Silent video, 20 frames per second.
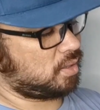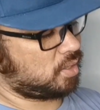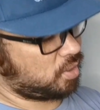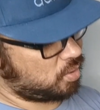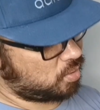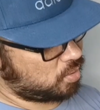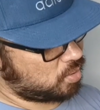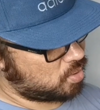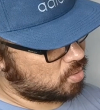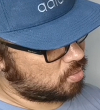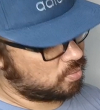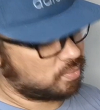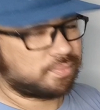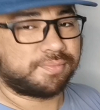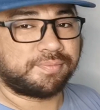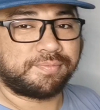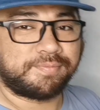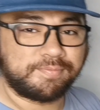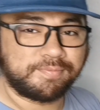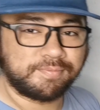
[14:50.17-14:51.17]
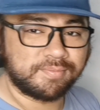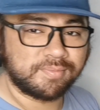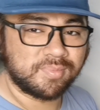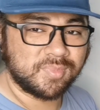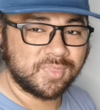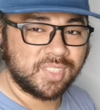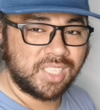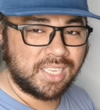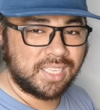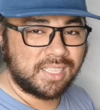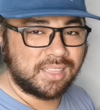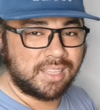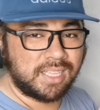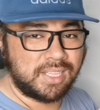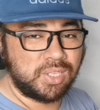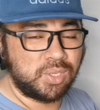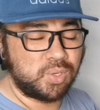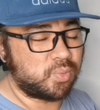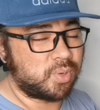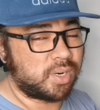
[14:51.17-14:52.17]
There you go. The
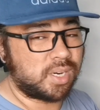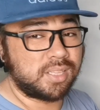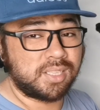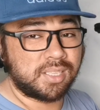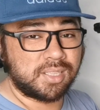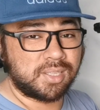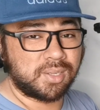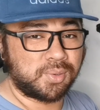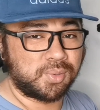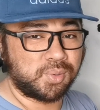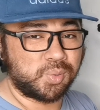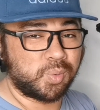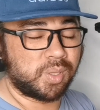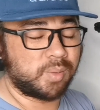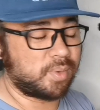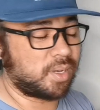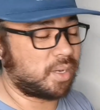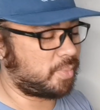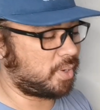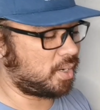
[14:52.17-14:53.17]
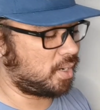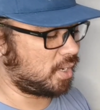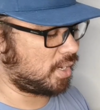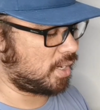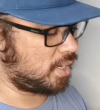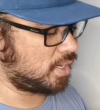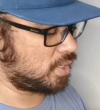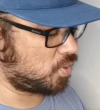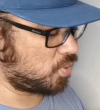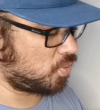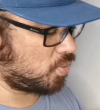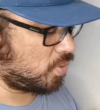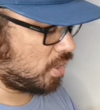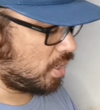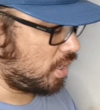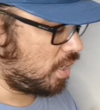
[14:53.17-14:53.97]
new one and the old one na palaga. So